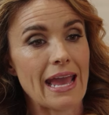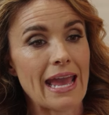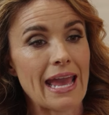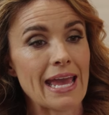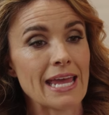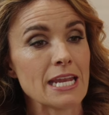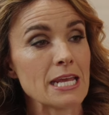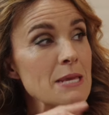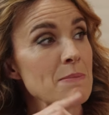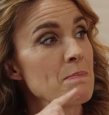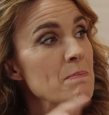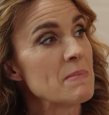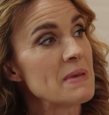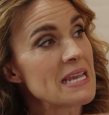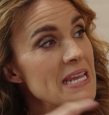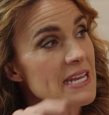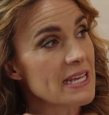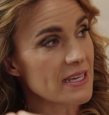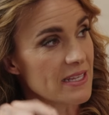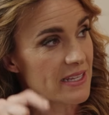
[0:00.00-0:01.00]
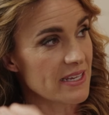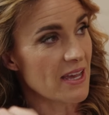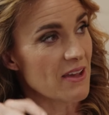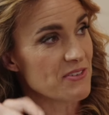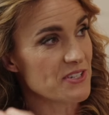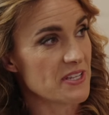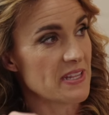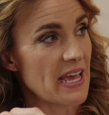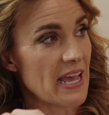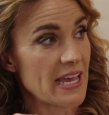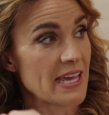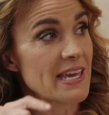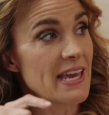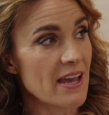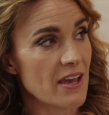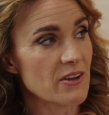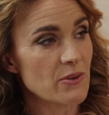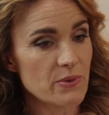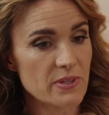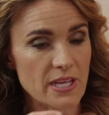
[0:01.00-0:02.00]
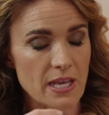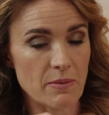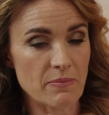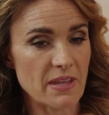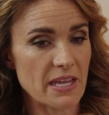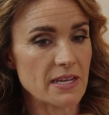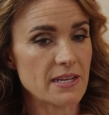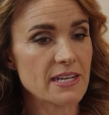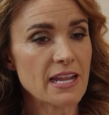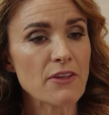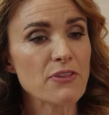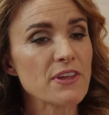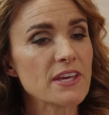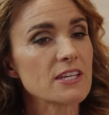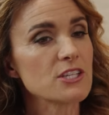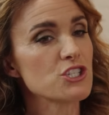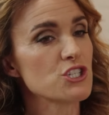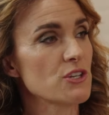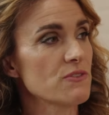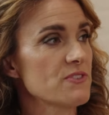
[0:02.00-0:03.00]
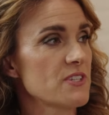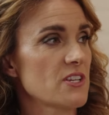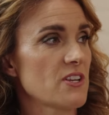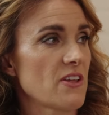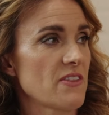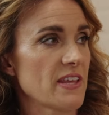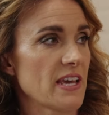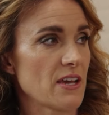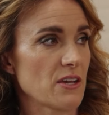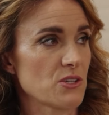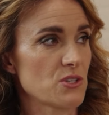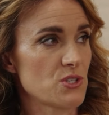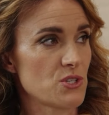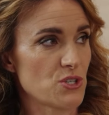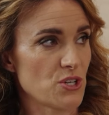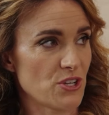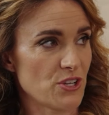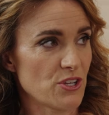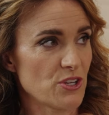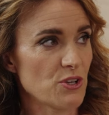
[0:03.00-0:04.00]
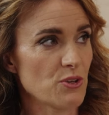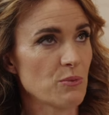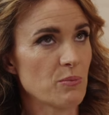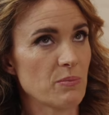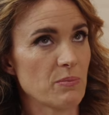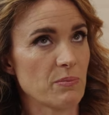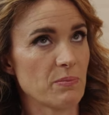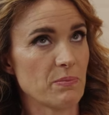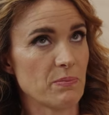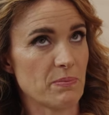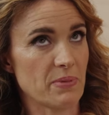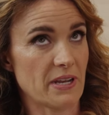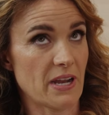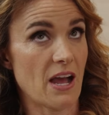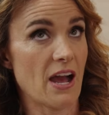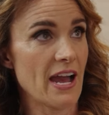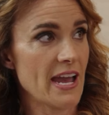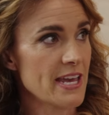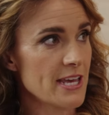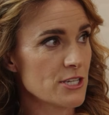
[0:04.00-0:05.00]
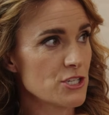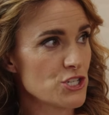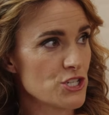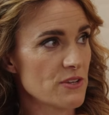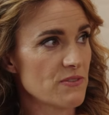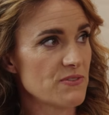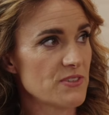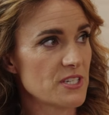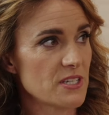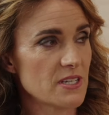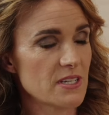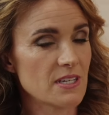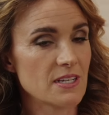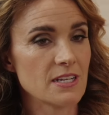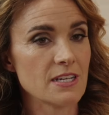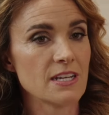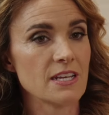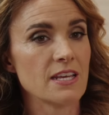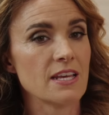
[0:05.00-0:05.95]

And immediately after that encounter with Him, that nothing had shifted on the external, but I had shifted.